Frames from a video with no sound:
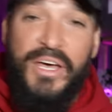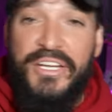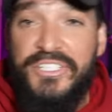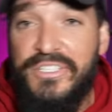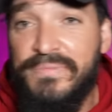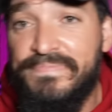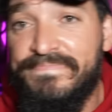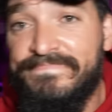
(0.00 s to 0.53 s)

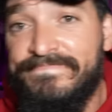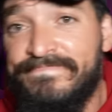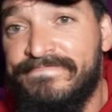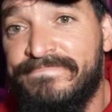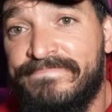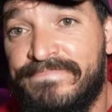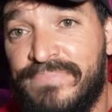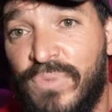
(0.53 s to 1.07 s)
page.
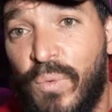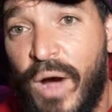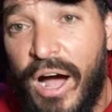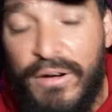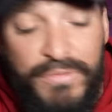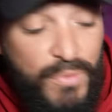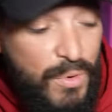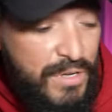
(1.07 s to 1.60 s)

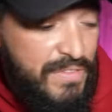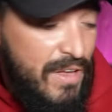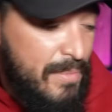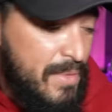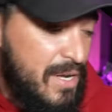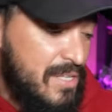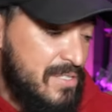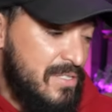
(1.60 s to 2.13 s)
Wow, 45
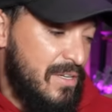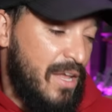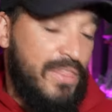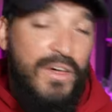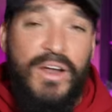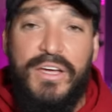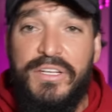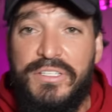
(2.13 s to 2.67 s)
minutes. I
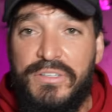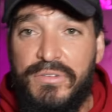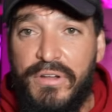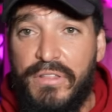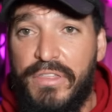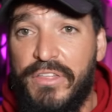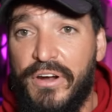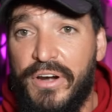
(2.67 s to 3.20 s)
thought I could do it
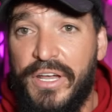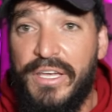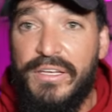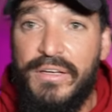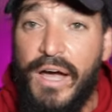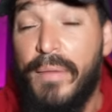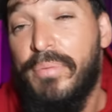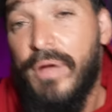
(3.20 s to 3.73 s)
in 30.
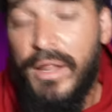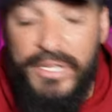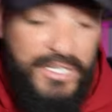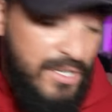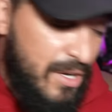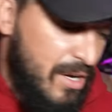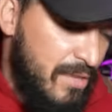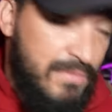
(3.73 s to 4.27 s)
I probably
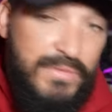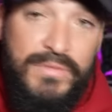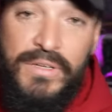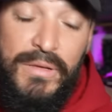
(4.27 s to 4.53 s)
could have,